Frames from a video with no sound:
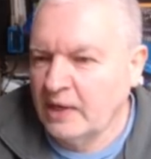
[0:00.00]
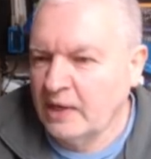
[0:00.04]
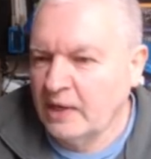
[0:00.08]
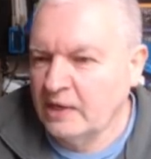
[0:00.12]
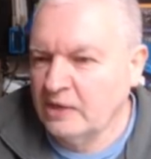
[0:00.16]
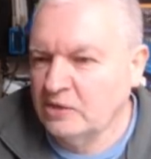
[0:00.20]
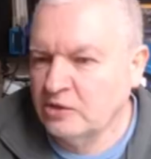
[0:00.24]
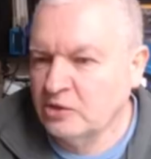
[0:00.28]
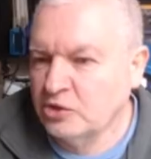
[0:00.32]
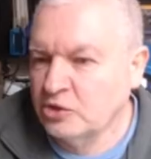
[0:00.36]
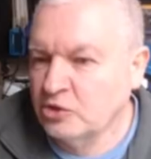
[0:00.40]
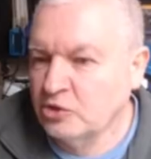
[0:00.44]

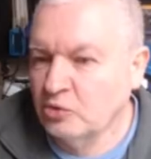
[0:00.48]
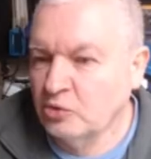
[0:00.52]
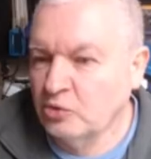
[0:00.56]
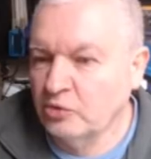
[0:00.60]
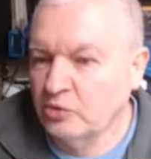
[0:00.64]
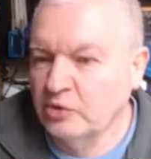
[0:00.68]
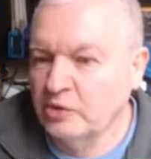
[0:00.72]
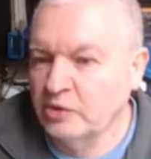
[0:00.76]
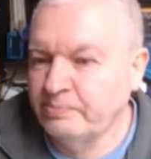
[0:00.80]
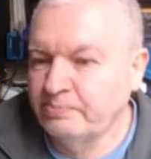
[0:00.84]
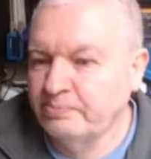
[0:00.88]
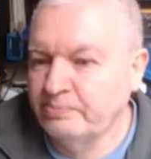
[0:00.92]
and
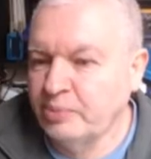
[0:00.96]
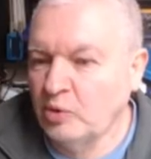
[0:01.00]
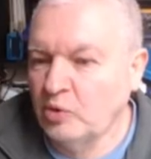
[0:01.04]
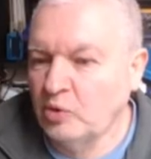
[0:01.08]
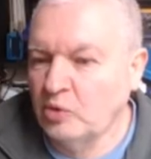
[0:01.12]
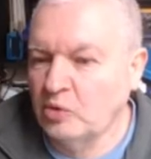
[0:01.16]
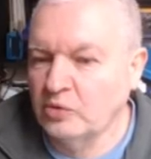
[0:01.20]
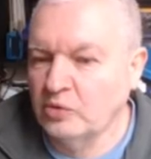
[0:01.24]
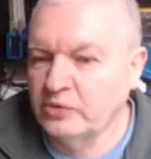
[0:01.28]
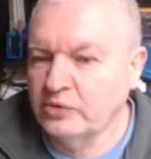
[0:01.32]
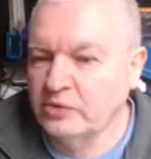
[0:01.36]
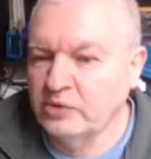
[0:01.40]
shorten the
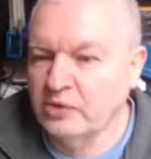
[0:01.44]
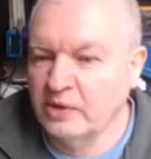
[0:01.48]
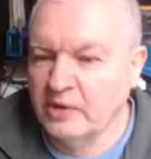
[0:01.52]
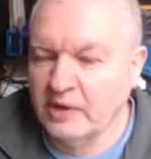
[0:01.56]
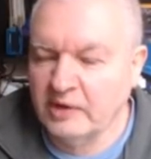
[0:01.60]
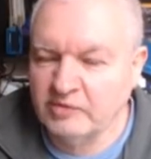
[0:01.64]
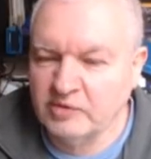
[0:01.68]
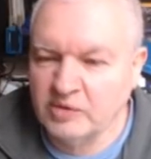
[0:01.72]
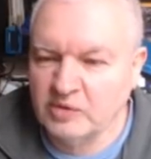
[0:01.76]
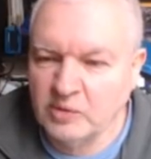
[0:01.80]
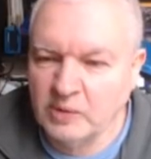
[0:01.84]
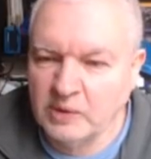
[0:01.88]
board and not
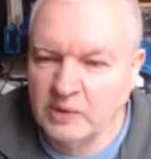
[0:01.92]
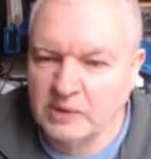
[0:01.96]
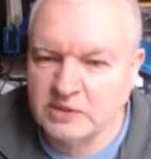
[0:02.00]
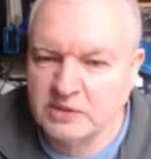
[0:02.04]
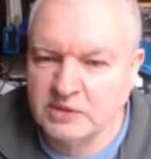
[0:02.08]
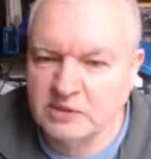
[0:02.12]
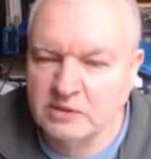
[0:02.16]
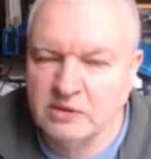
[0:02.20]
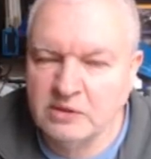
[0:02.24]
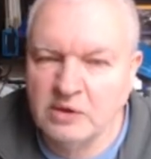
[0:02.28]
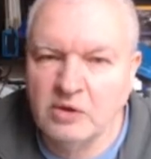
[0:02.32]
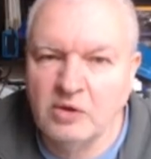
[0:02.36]
have it quite
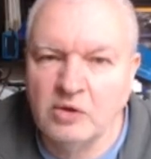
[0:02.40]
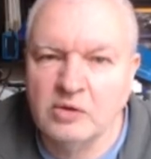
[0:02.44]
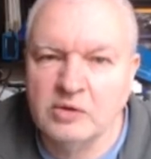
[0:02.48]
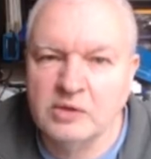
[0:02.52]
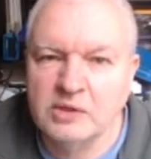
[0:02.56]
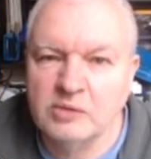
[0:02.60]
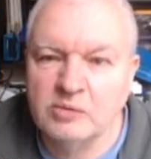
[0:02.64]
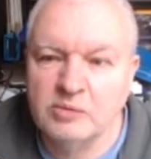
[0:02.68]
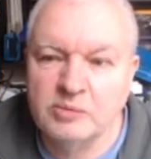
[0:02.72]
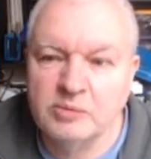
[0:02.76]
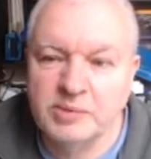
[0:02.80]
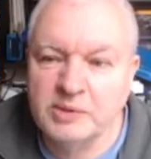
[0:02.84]
so
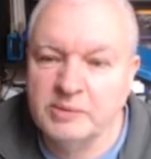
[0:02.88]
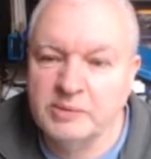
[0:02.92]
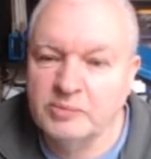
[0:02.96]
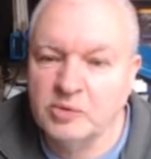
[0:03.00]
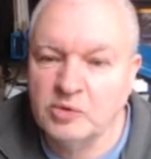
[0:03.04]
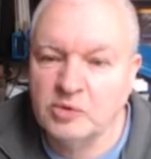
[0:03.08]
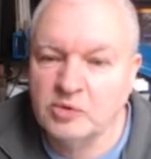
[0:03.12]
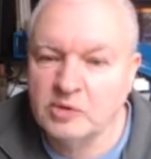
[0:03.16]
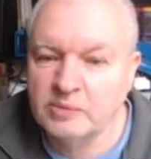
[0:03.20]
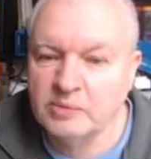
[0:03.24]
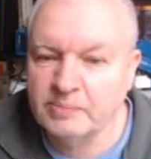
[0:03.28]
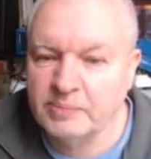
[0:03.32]
long. It would be
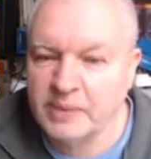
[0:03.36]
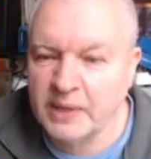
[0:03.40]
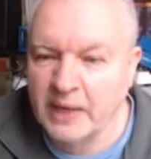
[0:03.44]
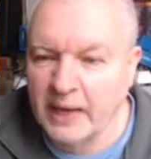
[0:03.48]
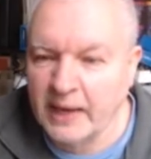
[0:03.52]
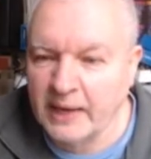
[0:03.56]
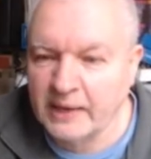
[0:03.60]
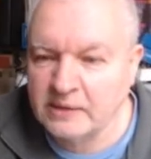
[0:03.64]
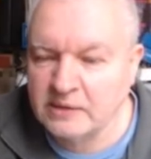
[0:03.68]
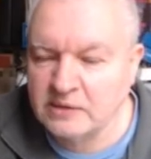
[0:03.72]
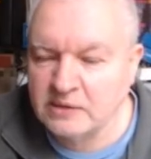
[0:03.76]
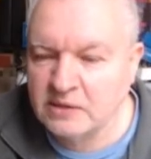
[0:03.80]
more
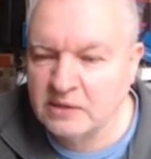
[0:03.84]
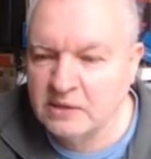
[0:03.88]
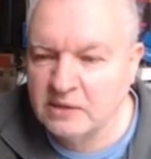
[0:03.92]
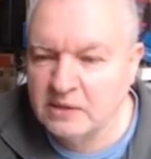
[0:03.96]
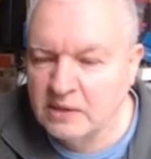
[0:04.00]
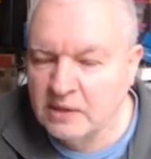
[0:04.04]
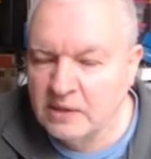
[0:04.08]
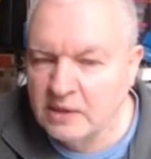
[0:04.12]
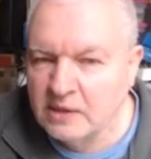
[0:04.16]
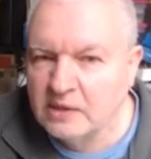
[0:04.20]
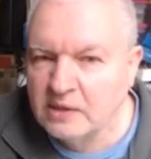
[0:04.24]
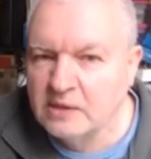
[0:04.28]
compact.
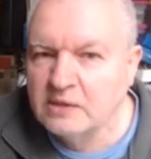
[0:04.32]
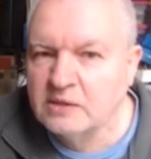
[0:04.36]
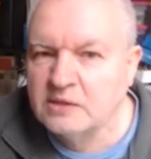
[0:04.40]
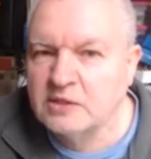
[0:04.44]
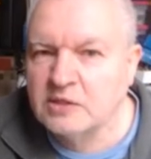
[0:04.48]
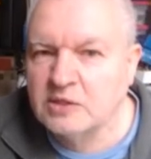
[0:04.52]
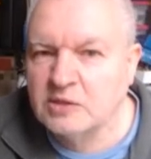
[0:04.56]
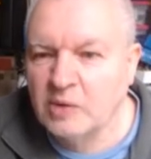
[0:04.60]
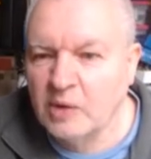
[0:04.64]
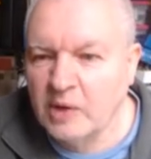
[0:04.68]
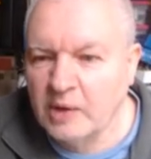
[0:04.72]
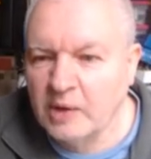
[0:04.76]

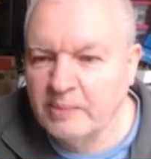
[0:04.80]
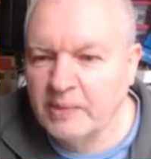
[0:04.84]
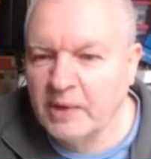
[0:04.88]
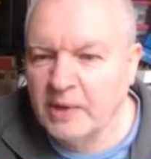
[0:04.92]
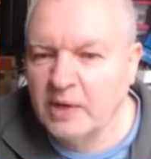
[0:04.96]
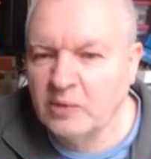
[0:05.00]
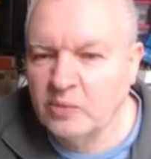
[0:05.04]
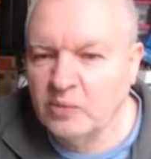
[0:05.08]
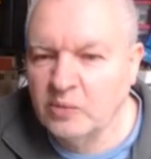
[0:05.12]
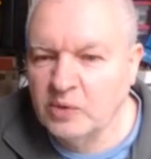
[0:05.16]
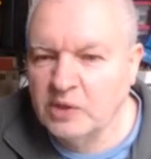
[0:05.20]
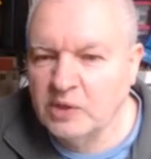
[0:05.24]
So I
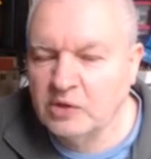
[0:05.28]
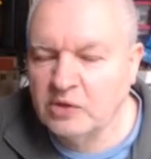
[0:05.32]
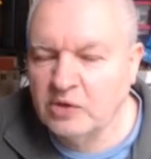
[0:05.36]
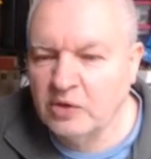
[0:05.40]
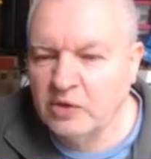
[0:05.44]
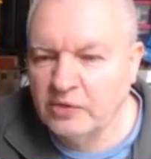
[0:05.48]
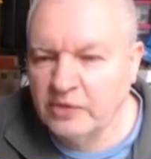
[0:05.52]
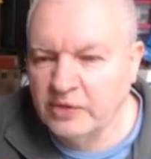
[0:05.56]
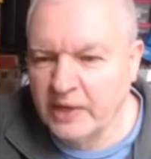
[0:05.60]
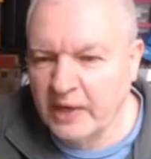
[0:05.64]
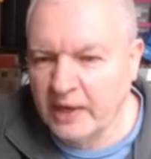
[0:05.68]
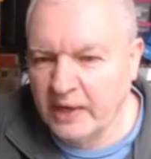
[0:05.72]
might work
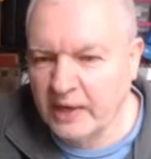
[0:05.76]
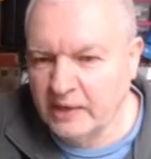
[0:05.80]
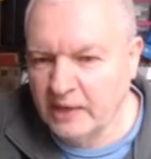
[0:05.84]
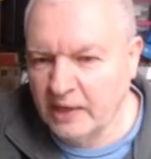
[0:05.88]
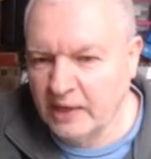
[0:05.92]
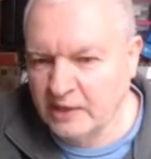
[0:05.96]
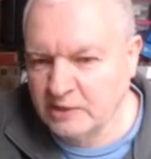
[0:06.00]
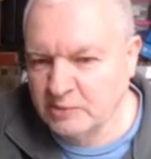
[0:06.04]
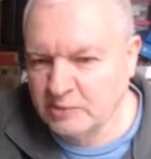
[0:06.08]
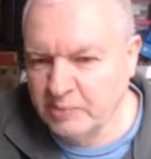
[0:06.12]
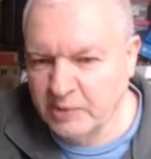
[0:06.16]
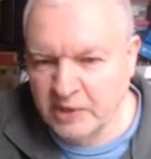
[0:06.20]
on that
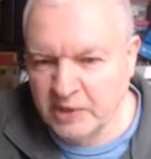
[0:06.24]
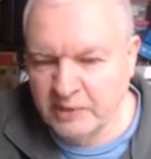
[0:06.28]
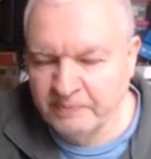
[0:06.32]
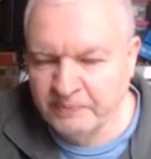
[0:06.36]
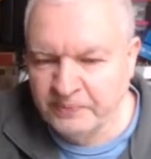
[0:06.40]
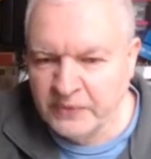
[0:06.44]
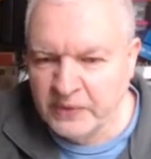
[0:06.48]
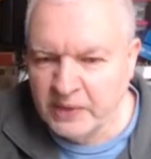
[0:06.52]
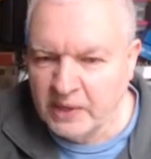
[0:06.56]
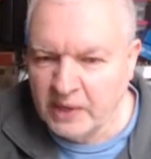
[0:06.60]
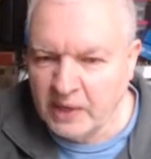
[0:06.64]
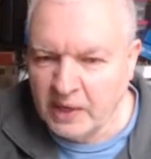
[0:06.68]
next, but
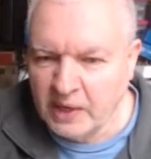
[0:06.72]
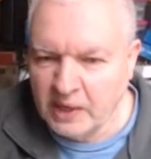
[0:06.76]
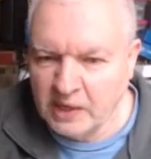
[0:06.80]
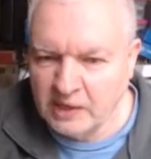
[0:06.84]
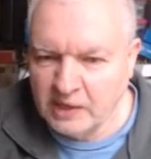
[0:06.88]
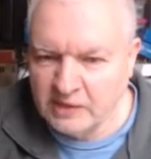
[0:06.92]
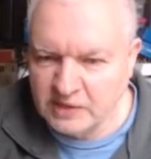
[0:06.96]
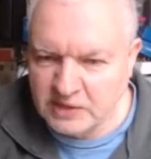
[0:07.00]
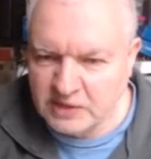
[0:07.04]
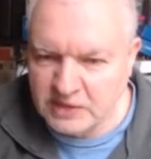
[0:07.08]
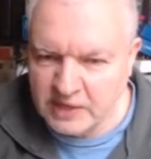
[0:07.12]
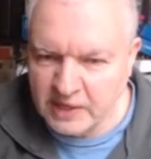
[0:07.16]
I
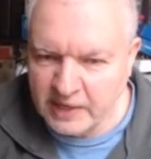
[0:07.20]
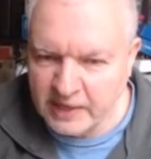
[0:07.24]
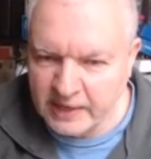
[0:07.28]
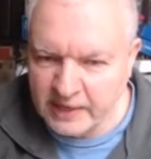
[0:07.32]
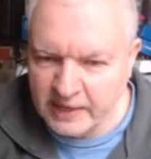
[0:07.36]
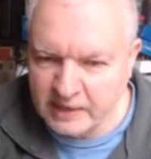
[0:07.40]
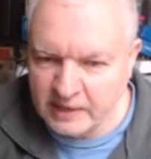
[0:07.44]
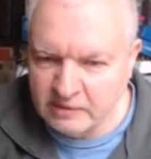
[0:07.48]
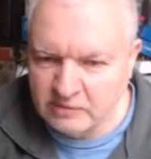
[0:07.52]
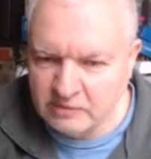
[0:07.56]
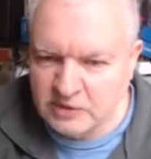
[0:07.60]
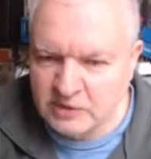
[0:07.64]
like this
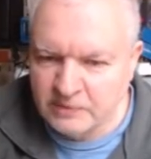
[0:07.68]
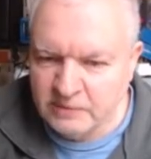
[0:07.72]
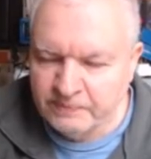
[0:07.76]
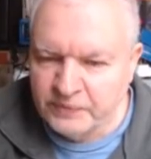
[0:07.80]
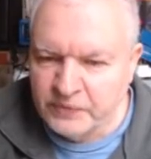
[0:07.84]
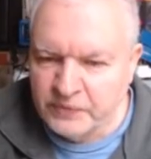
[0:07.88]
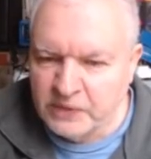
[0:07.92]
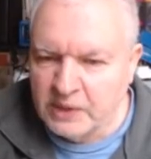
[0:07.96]
layout.